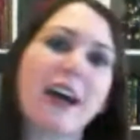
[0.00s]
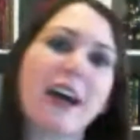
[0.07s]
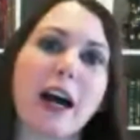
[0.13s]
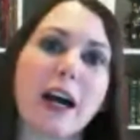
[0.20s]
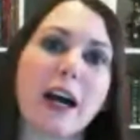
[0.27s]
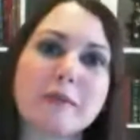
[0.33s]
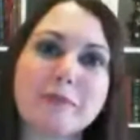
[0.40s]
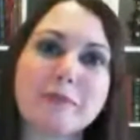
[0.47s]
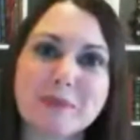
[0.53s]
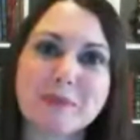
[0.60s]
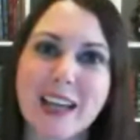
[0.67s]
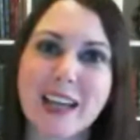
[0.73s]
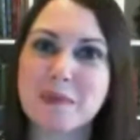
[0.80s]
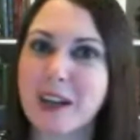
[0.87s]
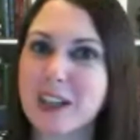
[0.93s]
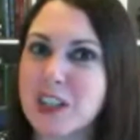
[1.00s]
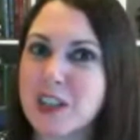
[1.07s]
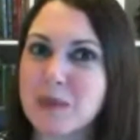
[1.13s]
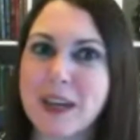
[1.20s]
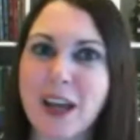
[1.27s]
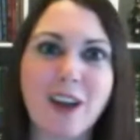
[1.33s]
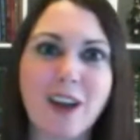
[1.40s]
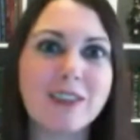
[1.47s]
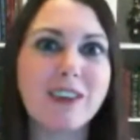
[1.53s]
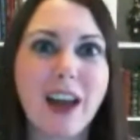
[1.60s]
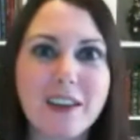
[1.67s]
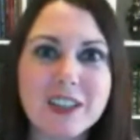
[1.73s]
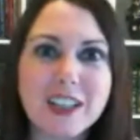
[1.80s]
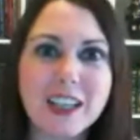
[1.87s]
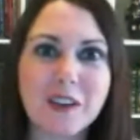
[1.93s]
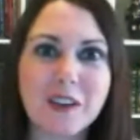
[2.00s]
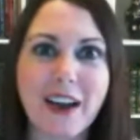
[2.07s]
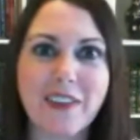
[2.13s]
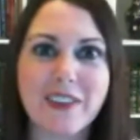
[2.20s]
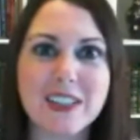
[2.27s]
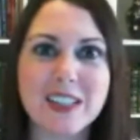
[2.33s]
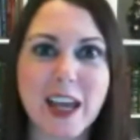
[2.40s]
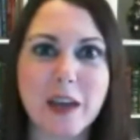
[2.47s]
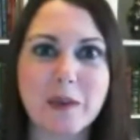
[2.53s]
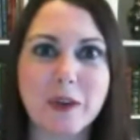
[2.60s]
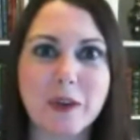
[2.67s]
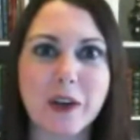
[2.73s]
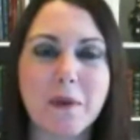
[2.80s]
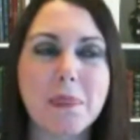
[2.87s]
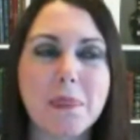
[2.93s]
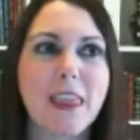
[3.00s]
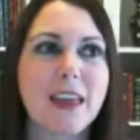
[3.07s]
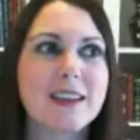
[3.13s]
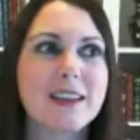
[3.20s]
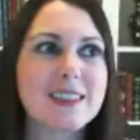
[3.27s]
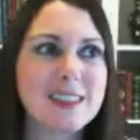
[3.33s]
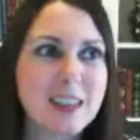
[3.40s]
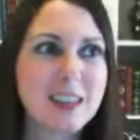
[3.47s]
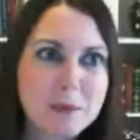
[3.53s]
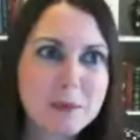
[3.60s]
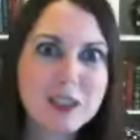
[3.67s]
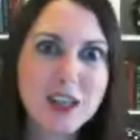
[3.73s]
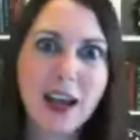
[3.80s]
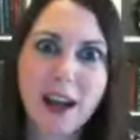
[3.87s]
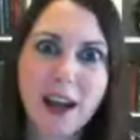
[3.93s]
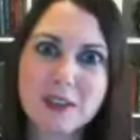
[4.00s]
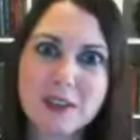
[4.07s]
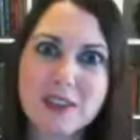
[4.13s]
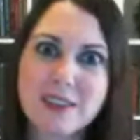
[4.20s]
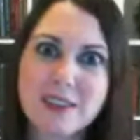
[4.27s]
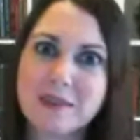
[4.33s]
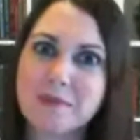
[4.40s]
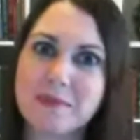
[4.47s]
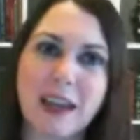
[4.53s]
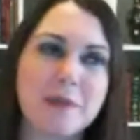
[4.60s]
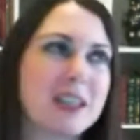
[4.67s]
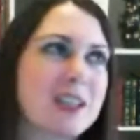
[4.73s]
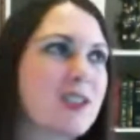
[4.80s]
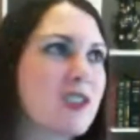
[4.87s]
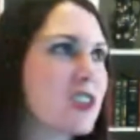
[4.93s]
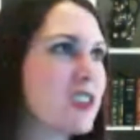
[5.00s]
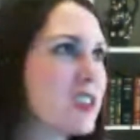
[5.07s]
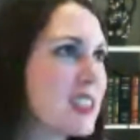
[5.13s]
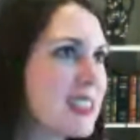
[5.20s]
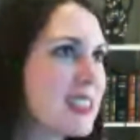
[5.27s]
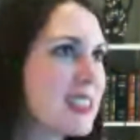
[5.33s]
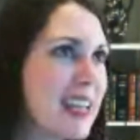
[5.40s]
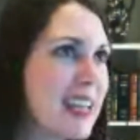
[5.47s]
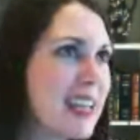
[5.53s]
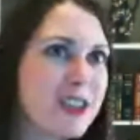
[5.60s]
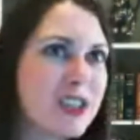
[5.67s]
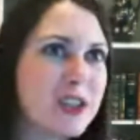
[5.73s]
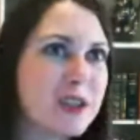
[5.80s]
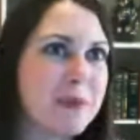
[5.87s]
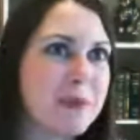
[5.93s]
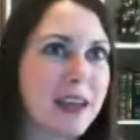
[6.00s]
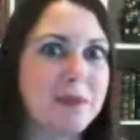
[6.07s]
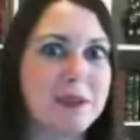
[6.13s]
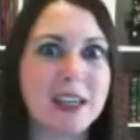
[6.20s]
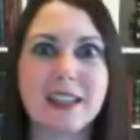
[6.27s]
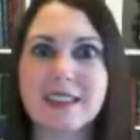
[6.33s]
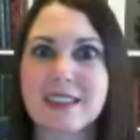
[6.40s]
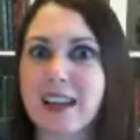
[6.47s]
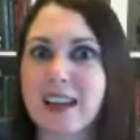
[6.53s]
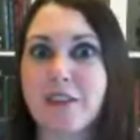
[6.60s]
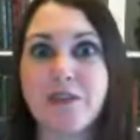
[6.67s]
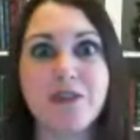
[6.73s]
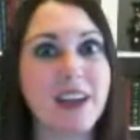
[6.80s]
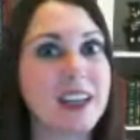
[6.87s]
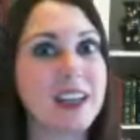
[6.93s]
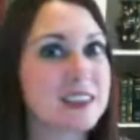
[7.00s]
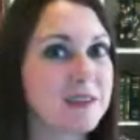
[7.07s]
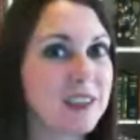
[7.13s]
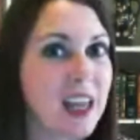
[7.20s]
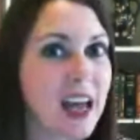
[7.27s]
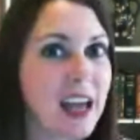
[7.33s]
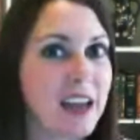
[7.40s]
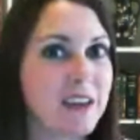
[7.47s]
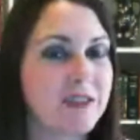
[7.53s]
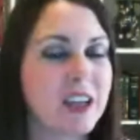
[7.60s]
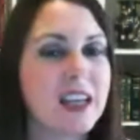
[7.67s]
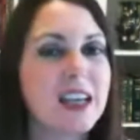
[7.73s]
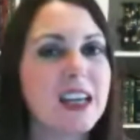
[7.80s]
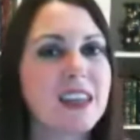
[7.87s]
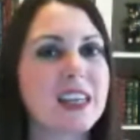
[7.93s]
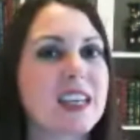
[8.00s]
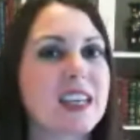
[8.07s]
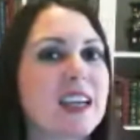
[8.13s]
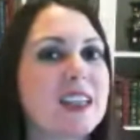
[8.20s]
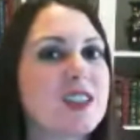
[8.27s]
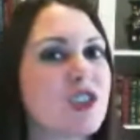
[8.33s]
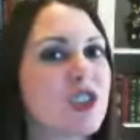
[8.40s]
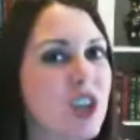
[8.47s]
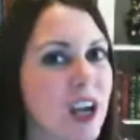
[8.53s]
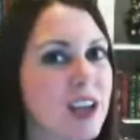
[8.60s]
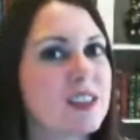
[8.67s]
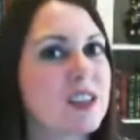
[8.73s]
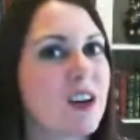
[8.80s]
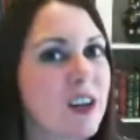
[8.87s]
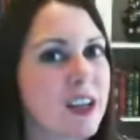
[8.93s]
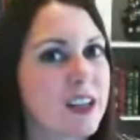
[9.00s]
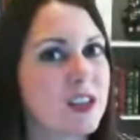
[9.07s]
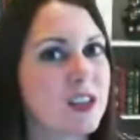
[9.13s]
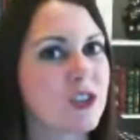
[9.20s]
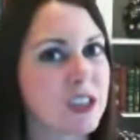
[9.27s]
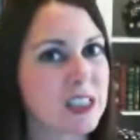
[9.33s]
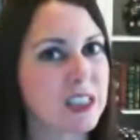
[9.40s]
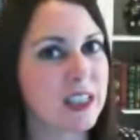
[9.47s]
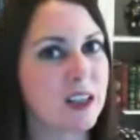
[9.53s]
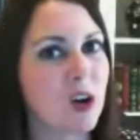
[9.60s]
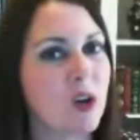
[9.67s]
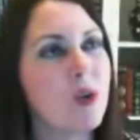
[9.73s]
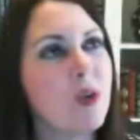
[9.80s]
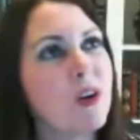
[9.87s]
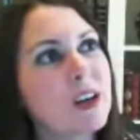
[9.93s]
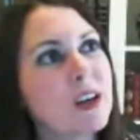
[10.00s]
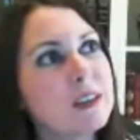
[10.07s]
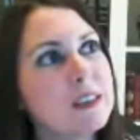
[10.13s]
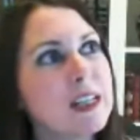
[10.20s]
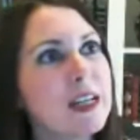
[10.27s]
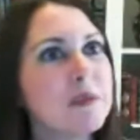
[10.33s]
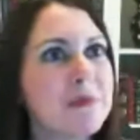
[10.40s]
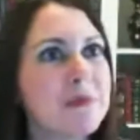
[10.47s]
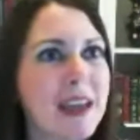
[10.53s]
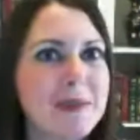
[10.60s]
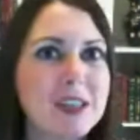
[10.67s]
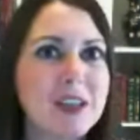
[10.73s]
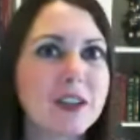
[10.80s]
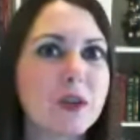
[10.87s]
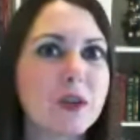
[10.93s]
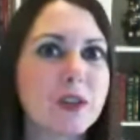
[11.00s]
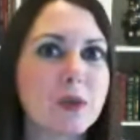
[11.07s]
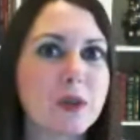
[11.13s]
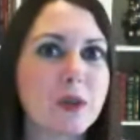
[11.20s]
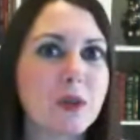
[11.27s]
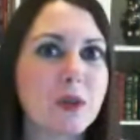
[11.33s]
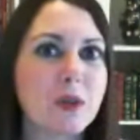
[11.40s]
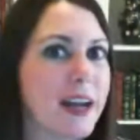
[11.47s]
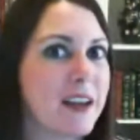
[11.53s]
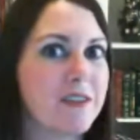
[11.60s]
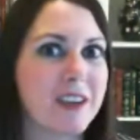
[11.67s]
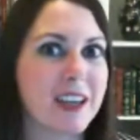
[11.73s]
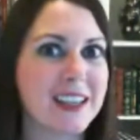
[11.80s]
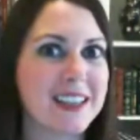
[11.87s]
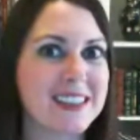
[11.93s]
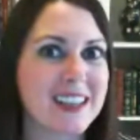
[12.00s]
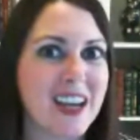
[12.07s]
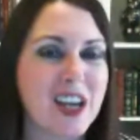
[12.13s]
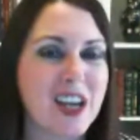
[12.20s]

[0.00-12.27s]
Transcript: as much as we all love to get around the table, sometimes, maybe it's just a day or two, maybe it's a phase of life, the kids just aren't interested, or maybe they're going through a quiet phase.